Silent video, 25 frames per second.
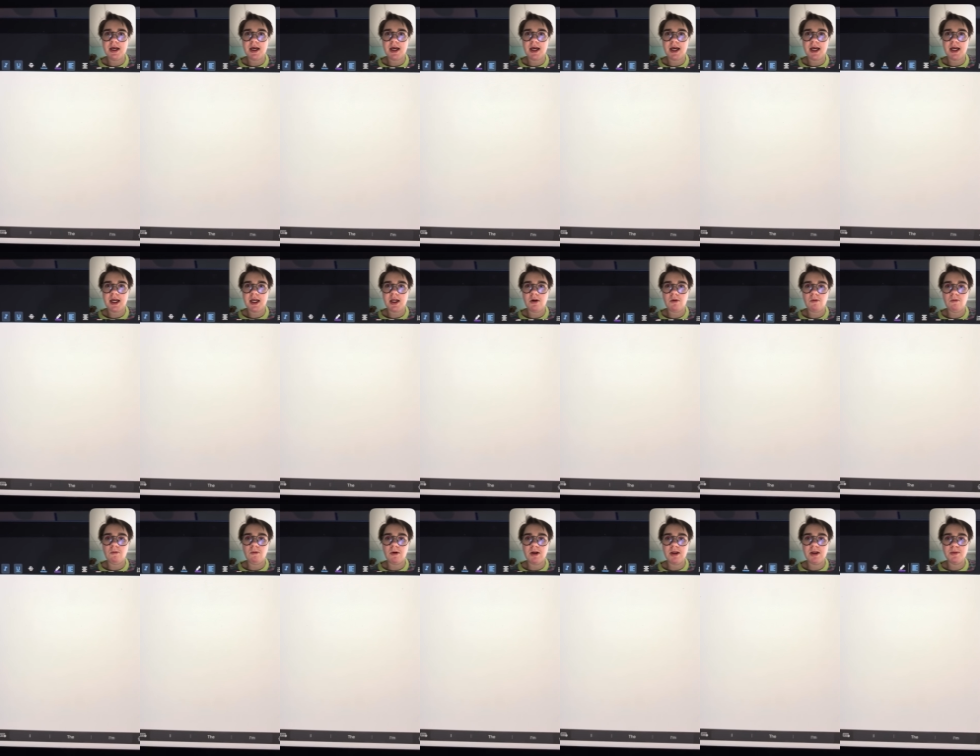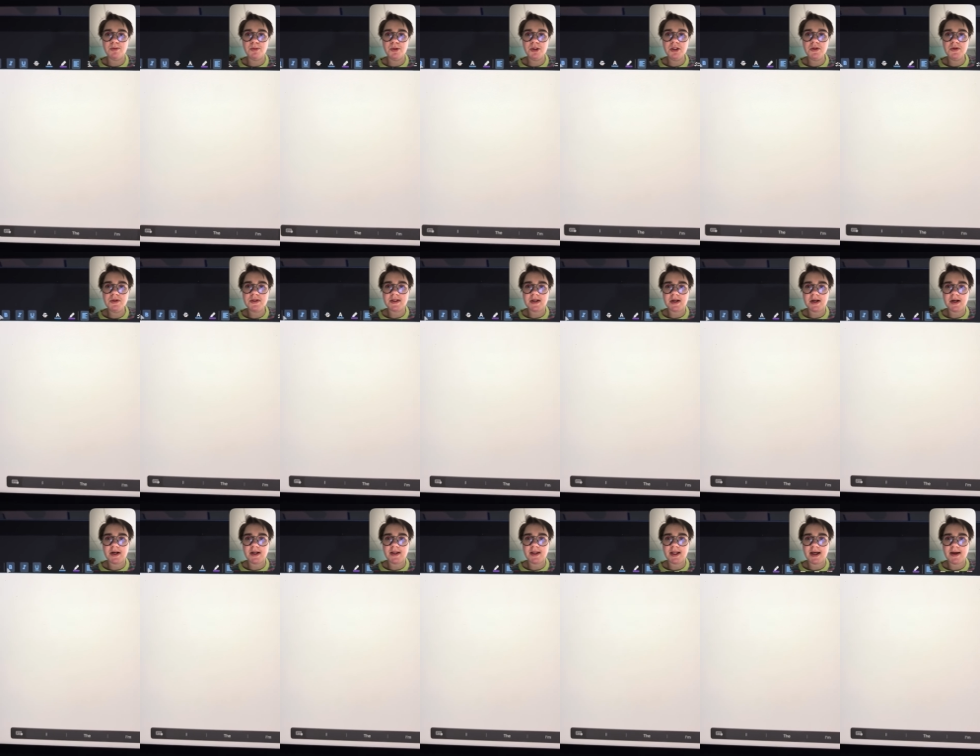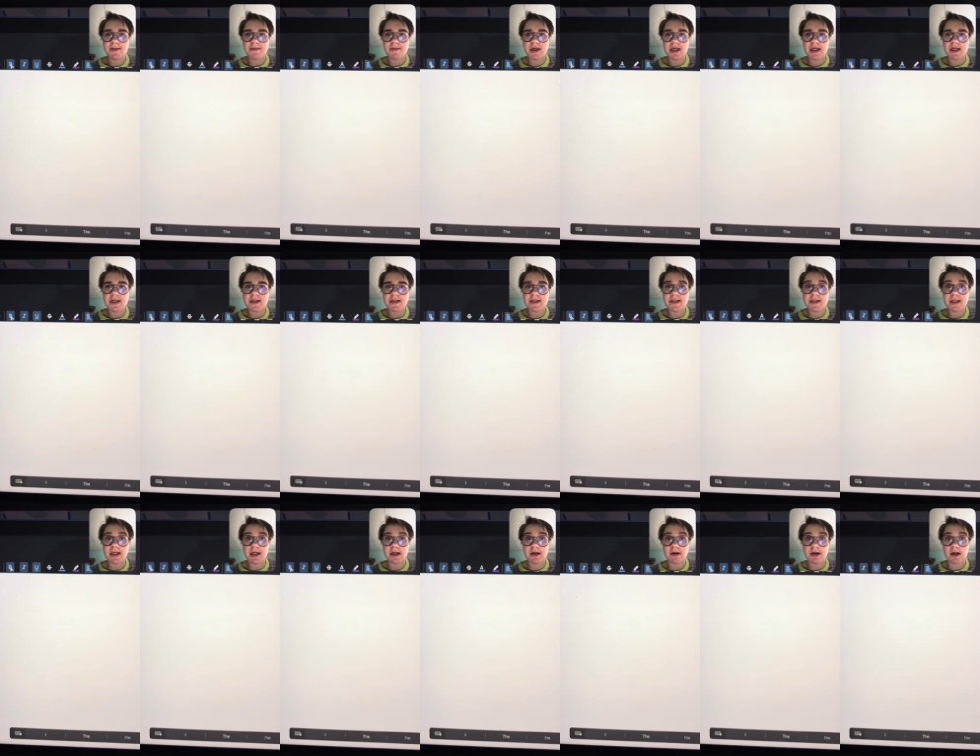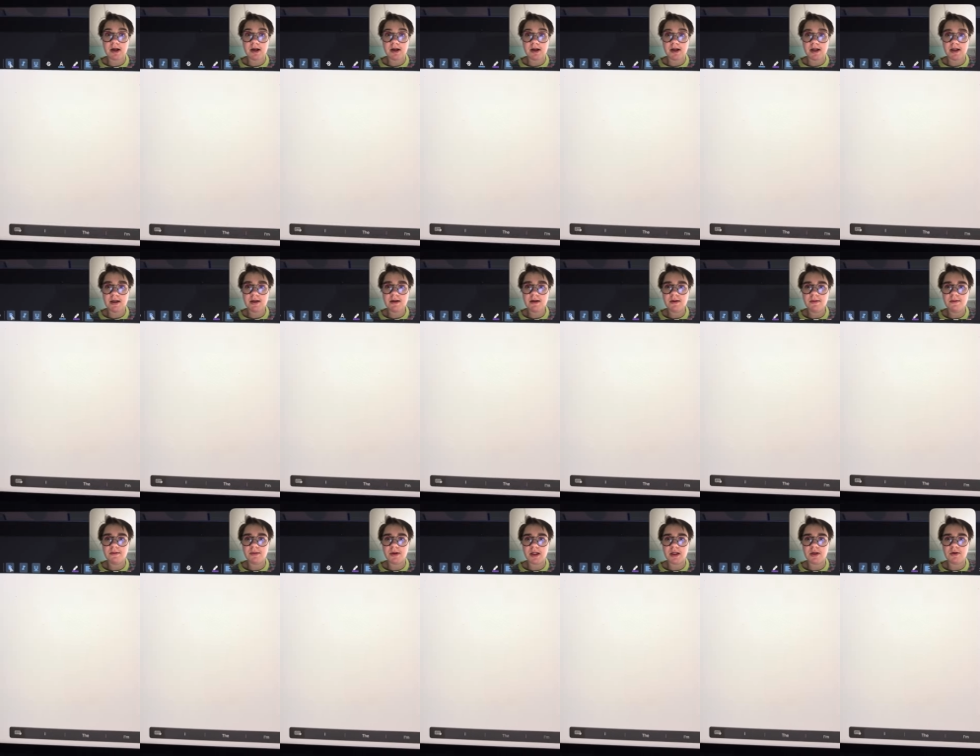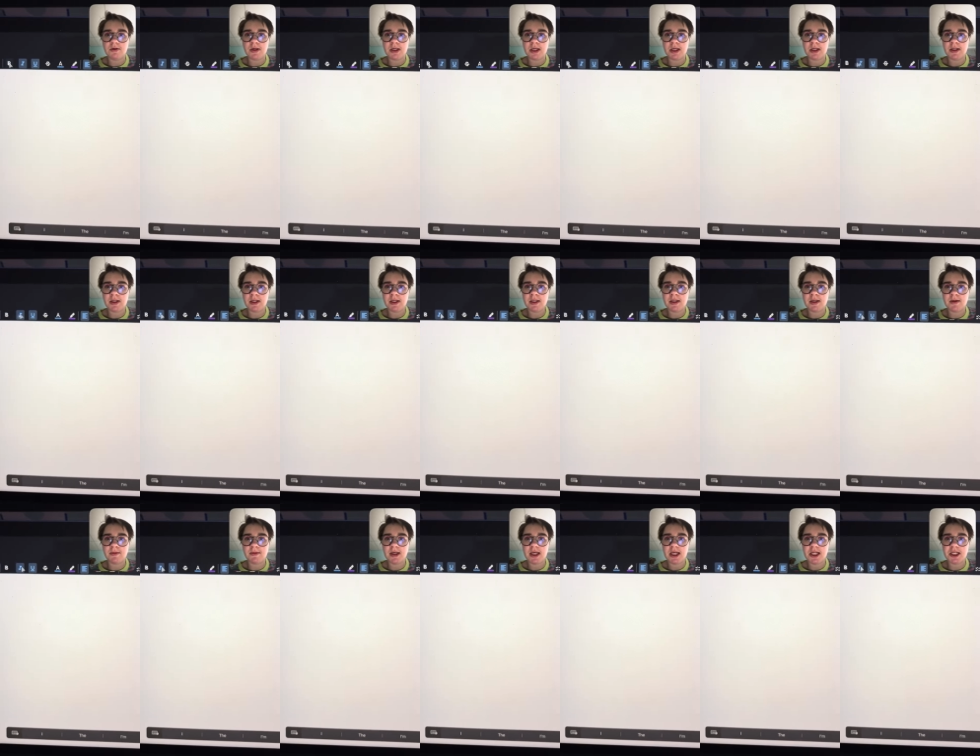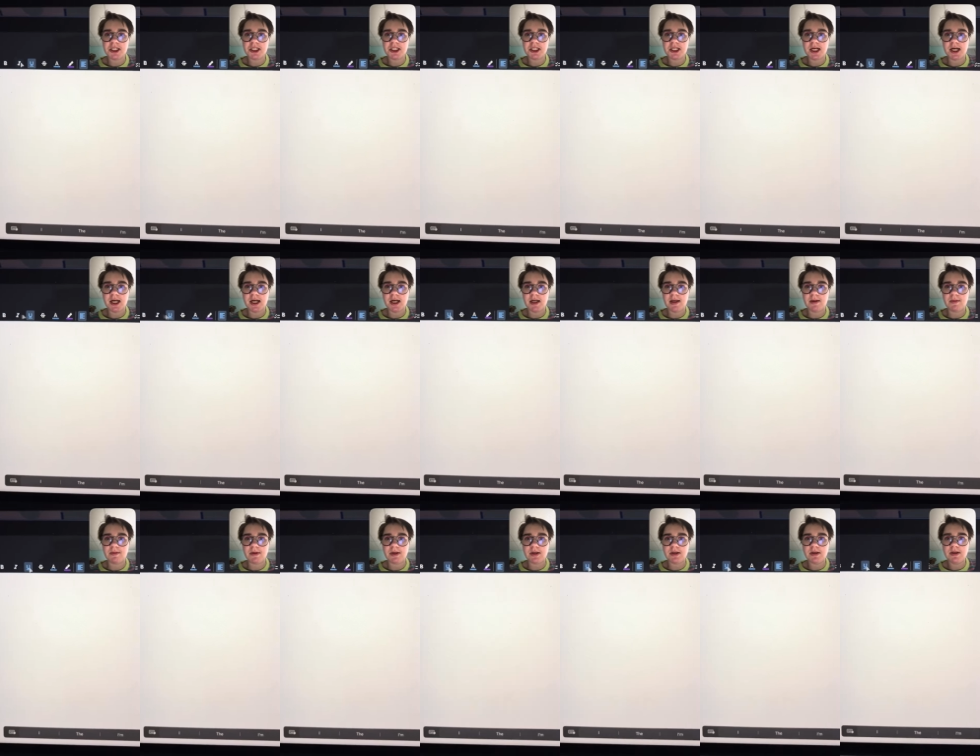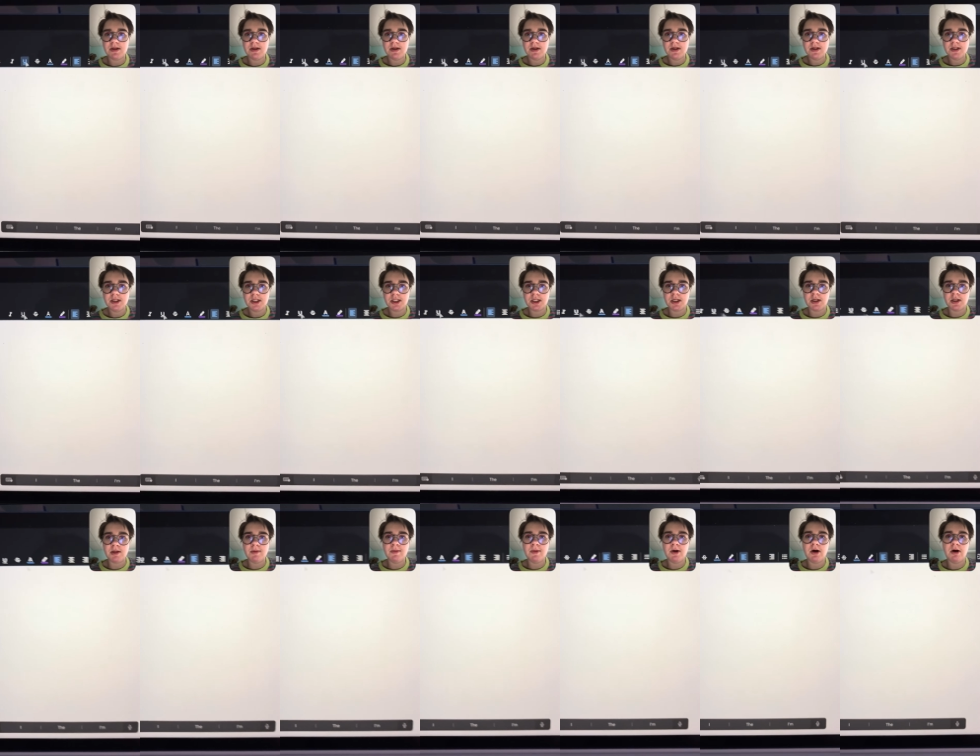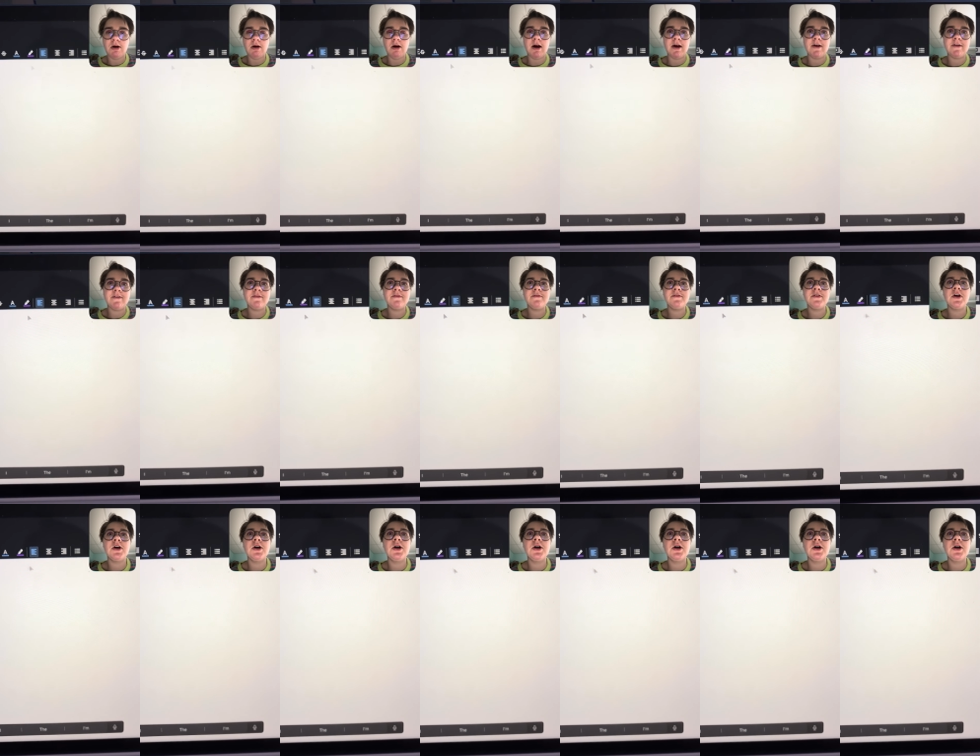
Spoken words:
And when the blue is on, that means they're on, but you can click them each time to turn them off.